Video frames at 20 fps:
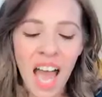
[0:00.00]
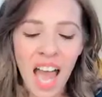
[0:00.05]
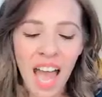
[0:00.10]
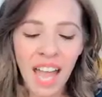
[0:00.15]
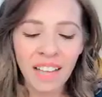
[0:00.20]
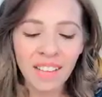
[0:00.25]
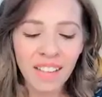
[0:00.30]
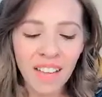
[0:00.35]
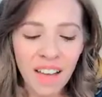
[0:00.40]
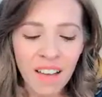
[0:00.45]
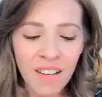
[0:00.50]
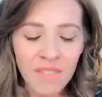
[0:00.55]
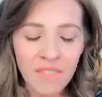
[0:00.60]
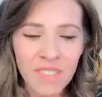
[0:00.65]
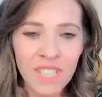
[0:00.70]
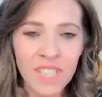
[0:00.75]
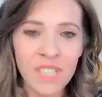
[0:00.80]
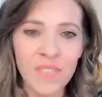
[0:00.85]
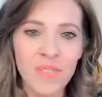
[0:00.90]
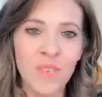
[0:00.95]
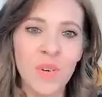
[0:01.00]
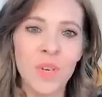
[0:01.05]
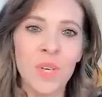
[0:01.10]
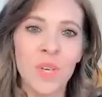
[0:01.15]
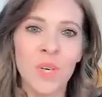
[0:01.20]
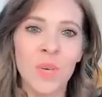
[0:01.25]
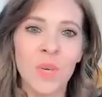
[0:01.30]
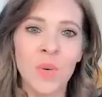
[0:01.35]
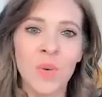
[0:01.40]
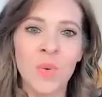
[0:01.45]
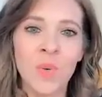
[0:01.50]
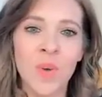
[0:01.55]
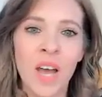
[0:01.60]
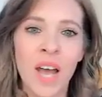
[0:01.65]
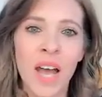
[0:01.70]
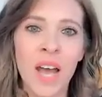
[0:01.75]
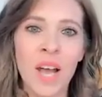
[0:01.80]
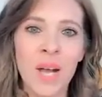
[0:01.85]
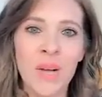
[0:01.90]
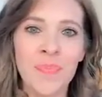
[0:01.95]
I love this for you,
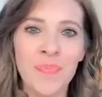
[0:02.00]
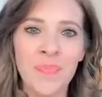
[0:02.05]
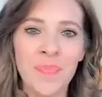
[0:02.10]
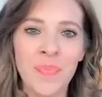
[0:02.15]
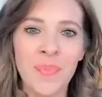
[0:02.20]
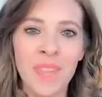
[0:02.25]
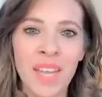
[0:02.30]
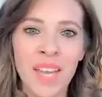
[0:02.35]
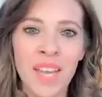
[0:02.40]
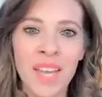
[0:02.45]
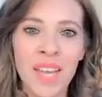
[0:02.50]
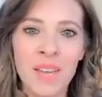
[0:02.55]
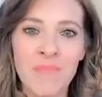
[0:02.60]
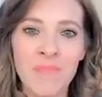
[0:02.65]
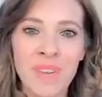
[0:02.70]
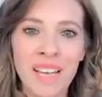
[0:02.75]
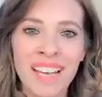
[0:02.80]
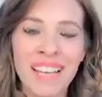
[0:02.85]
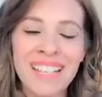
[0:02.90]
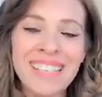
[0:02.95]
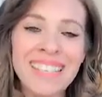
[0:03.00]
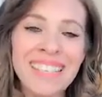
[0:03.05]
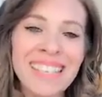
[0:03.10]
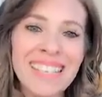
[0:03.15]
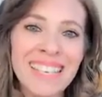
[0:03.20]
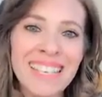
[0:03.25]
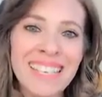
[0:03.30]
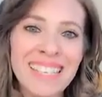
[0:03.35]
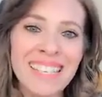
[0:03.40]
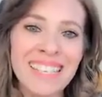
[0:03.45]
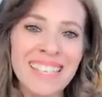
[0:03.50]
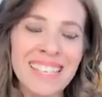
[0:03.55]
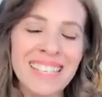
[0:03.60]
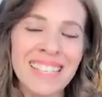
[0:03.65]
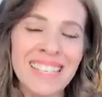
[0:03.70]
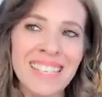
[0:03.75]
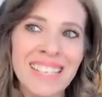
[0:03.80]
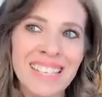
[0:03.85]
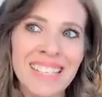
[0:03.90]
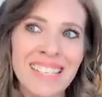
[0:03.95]
because this
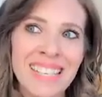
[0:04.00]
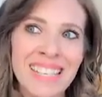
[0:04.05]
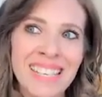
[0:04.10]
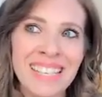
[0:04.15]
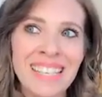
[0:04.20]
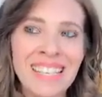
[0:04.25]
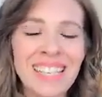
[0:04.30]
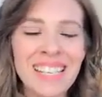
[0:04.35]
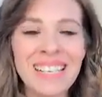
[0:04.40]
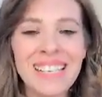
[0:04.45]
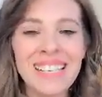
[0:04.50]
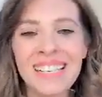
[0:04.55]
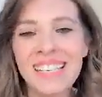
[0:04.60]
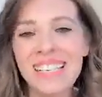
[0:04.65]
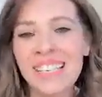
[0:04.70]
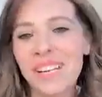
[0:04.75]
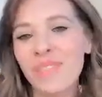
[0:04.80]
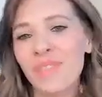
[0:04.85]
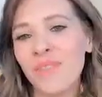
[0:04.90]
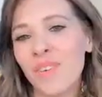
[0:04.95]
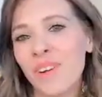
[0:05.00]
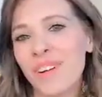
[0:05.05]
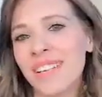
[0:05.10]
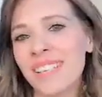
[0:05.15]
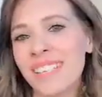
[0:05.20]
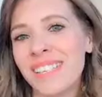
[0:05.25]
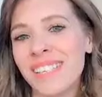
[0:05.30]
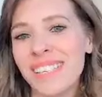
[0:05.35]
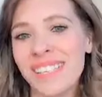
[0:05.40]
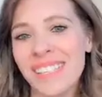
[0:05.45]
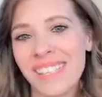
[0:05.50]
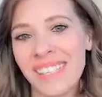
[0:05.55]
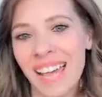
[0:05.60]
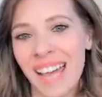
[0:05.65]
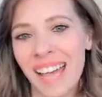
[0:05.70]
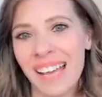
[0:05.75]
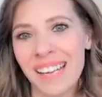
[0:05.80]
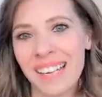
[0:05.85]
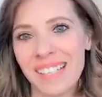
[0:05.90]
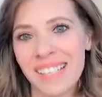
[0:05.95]
is a different
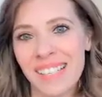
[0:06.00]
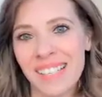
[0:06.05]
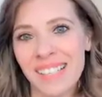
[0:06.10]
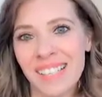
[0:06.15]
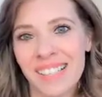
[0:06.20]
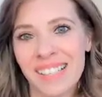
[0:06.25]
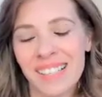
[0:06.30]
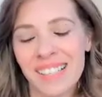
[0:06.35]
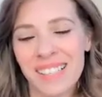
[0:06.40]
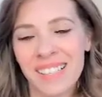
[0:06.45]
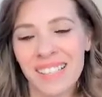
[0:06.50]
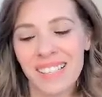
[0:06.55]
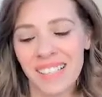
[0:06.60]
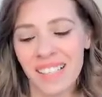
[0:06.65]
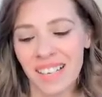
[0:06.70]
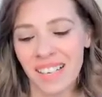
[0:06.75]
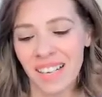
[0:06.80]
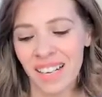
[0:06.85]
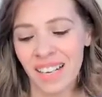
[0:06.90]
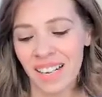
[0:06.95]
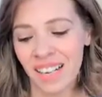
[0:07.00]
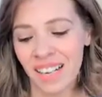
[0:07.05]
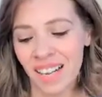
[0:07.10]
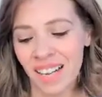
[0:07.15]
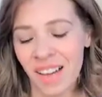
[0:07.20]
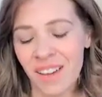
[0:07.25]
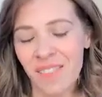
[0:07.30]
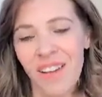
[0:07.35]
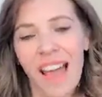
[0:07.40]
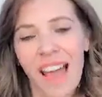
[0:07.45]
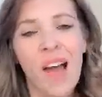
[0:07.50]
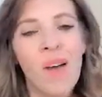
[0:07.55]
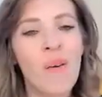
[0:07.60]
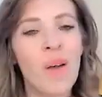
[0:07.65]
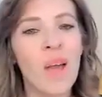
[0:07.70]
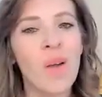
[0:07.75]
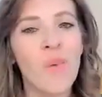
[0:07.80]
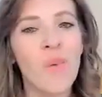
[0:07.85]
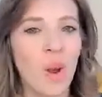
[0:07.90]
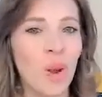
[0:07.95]
set of how
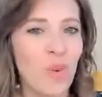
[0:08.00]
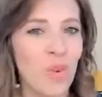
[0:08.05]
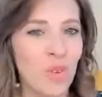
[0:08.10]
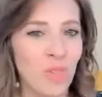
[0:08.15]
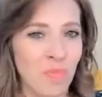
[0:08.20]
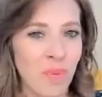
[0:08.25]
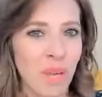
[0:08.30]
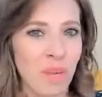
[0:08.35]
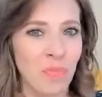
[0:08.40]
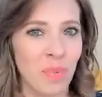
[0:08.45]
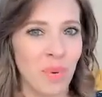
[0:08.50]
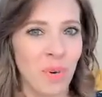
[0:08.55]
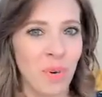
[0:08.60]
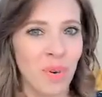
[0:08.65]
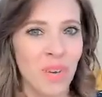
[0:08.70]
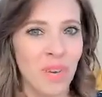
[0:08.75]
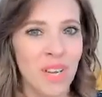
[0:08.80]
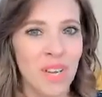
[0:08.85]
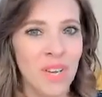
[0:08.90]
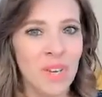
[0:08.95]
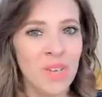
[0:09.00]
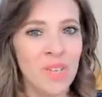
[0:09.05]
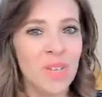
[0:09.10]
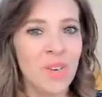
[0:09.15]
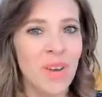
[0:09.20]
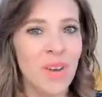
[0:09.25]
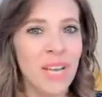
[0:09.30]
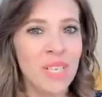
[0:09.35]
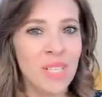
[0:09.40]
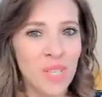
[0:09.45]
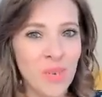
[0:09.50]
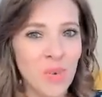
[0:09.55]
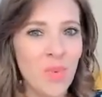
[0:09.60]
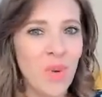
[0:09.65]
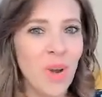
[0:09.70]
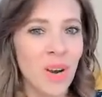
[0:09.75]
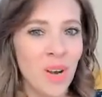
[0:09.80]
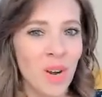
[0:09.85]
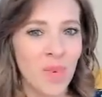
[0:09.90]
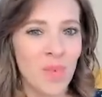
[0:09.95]
I work with people. So I do
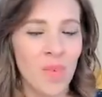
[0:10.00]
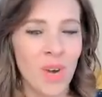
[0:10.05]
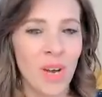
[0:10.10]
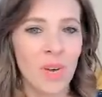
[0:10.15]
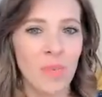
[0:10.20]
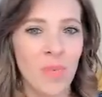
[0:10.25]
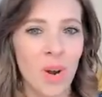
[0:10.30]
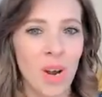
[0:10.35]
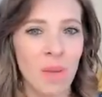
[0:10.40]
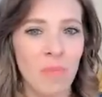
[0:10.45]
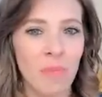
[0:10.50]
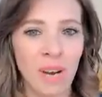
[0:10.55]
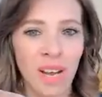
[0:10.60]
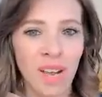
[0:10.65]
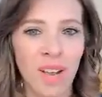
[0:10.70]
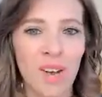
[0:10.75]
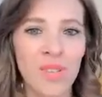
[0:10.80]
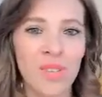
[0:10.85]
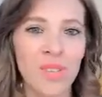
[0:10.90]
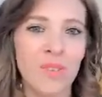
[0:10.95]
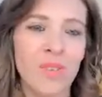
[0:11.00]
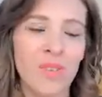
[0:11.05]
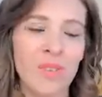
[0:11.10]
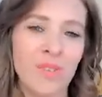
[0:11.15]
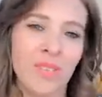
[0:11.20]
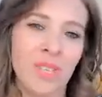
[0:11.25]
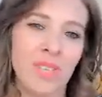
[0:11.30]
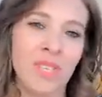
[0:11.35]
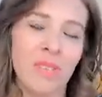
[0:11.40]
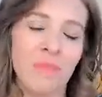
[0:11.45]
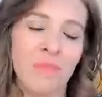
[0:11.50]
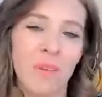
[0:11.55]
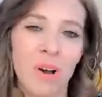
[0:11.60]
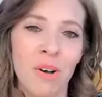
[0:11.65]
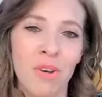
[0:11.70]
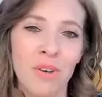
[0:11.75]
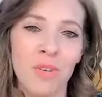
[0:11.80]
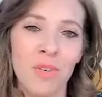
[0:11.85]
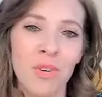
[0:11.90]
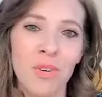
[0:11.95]
one-on-one work, but I also do this
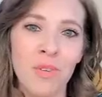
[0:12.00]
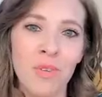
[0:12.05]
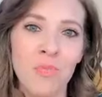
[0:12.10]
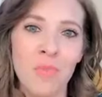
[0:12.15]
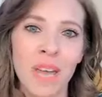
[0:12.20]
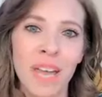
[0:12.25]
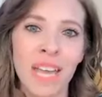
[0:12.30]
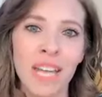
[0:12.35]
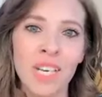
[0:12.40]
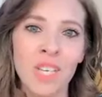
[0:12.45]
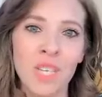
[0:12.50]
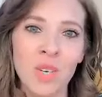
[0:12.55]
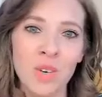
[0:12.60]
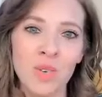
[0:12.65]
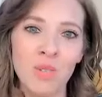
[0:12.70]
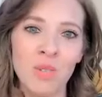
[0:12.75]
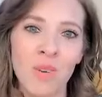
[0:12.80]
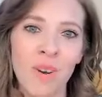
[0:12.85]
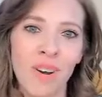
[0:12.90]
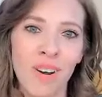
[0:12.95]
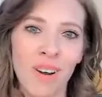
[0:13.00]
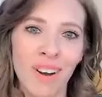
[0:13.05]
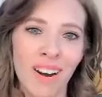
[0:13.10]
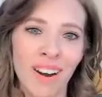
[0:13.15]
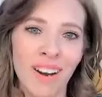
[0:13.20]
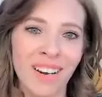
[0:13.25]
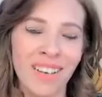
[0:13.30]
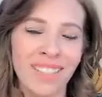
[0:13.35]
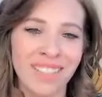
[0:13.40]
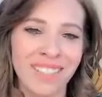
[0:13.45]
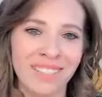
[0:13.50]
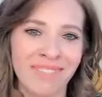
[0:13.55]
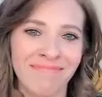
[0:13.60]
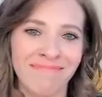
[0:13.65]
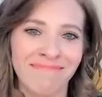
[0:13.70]
small group. And you are